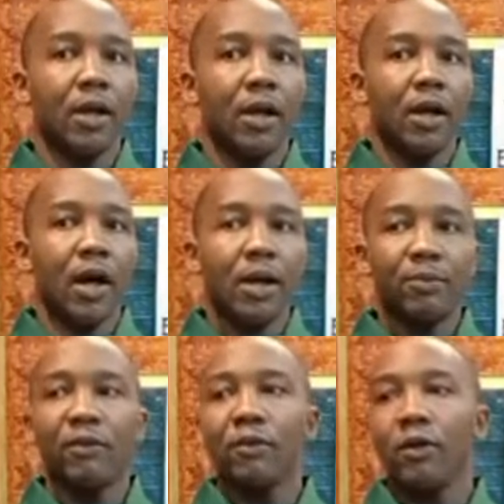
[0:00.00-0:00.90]
And
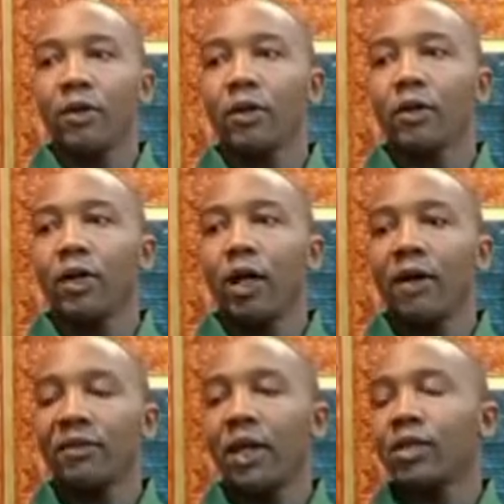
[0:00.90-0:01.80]

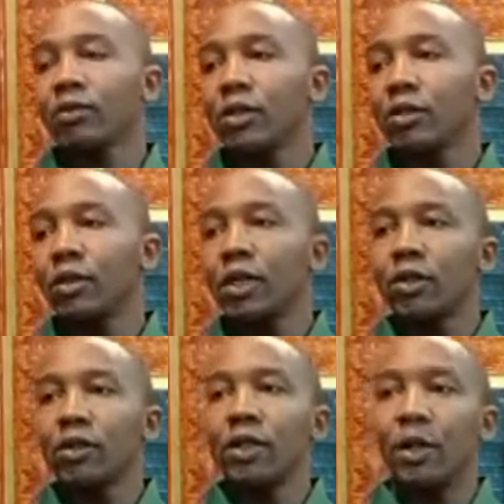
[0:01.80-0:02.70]
after his
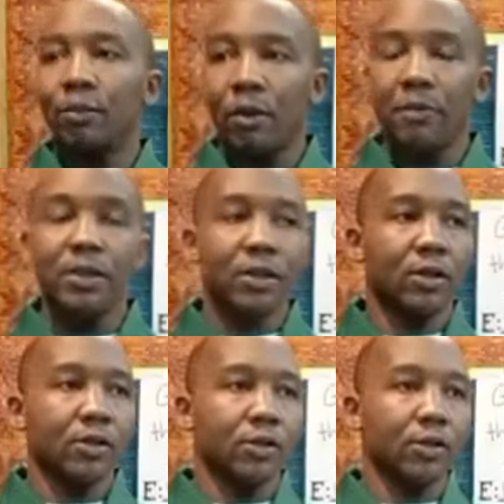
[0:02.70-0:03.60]
resurrection, he promised
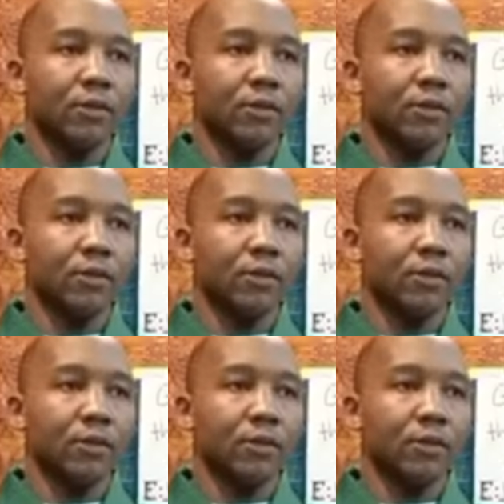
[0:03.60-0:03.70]
us.